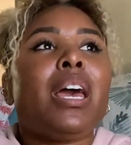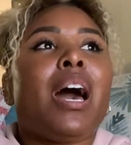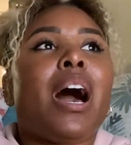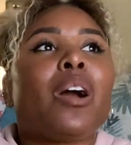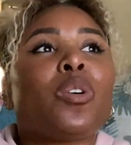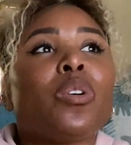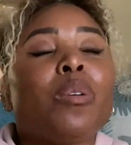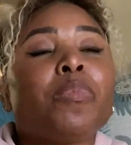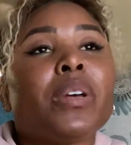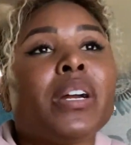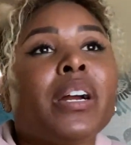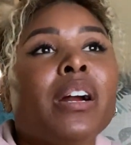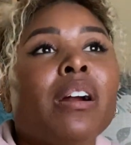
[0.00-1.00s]
I grew up
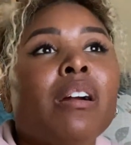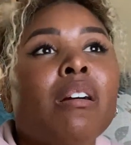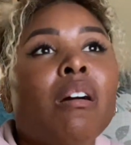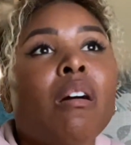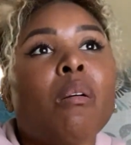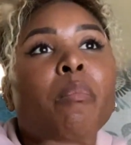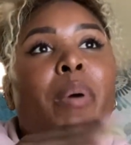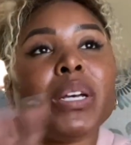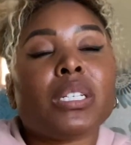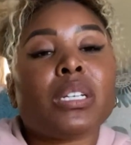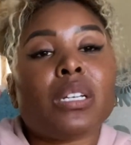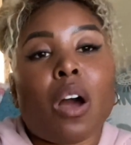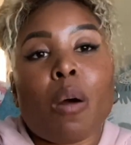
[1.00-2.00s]
there
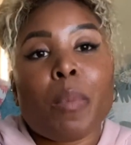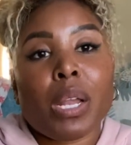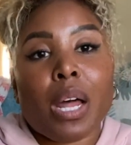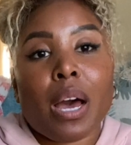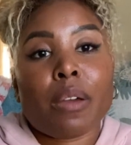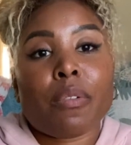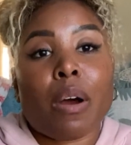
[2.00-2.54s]
basically all my life.